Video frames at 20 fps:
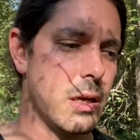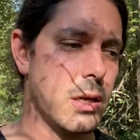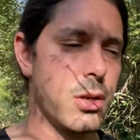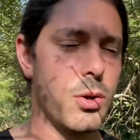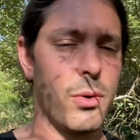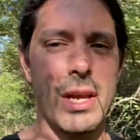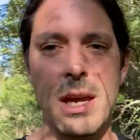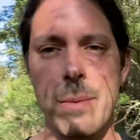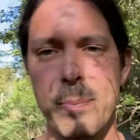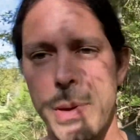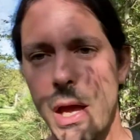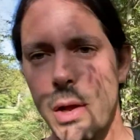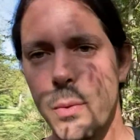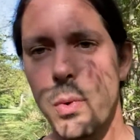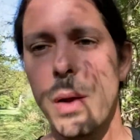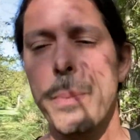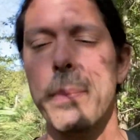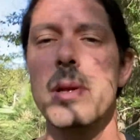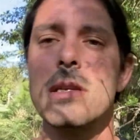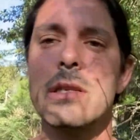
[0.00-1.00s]
you know, impact
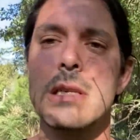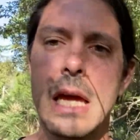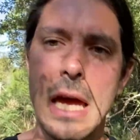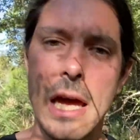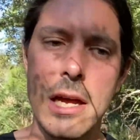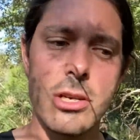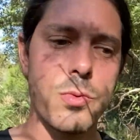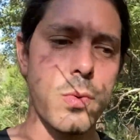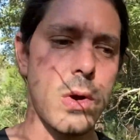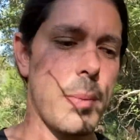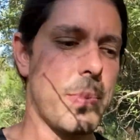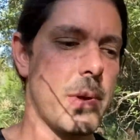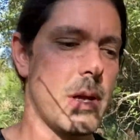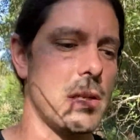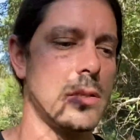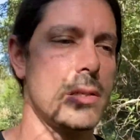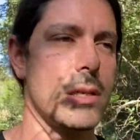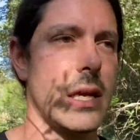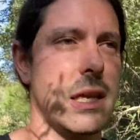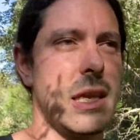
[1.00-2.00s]
weapons, edge
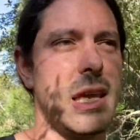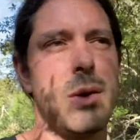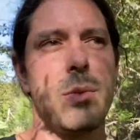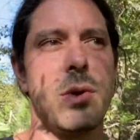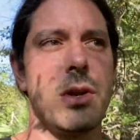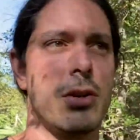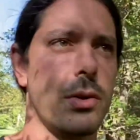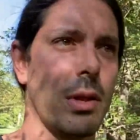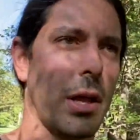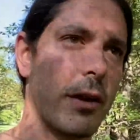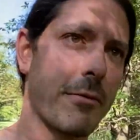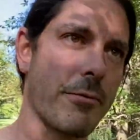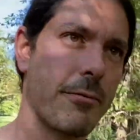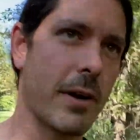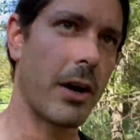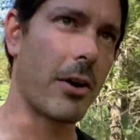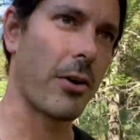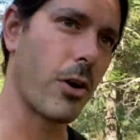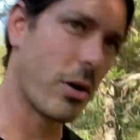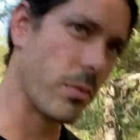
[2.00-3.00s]
weapons, and then we do like
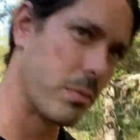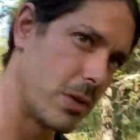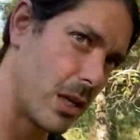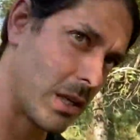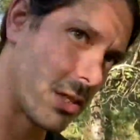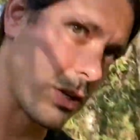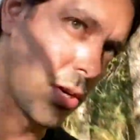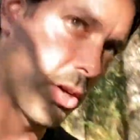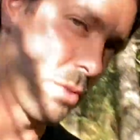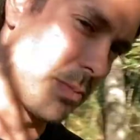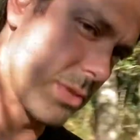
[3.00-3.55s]
firearm, disarm